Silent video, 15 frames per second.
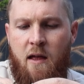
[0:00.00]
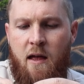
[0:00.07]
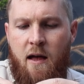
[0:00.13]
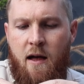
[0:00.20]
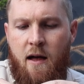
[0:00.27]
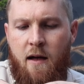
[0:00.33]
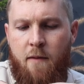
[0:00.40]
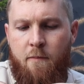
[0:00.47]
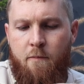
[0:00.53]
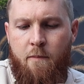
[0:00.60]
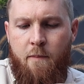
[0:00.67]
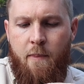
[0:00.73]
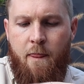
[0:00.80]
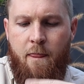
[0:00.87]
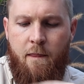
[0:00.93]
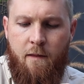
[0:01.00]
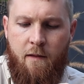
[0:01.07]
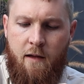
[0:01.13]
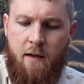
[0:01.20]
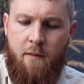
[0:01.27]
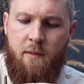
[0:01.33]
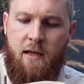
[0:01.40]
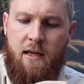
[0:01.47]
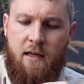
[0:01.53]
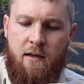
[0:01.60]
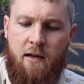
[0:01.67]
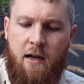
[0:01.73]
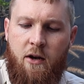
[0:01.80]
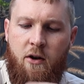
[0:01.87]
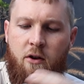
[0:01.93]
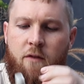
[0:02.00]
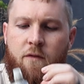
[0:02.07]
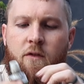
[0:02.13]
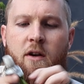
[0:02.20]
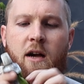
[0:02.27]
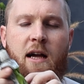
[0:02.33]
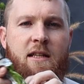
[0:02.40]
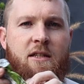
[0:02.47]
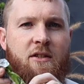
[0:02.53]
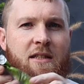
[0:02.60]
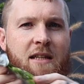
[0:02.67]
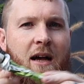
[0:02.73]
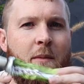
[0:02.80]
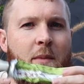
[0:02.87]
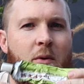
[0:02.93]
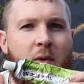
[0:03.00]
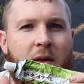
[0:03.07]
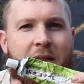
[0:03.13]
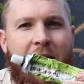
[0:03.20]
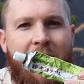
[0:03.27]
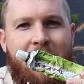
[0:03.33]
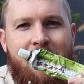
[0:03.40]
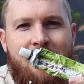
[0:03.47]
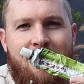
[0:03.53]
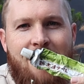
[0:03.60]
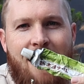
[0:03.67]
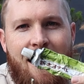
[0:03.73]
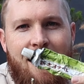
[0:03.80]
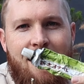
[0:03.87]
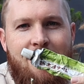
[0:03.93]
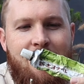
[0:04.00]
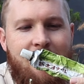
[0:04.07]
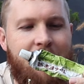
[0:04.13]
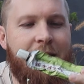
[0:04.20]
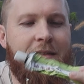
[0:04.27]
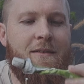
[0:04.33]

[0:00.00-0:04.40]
I mean, I don't know if you guys could tell me what that says.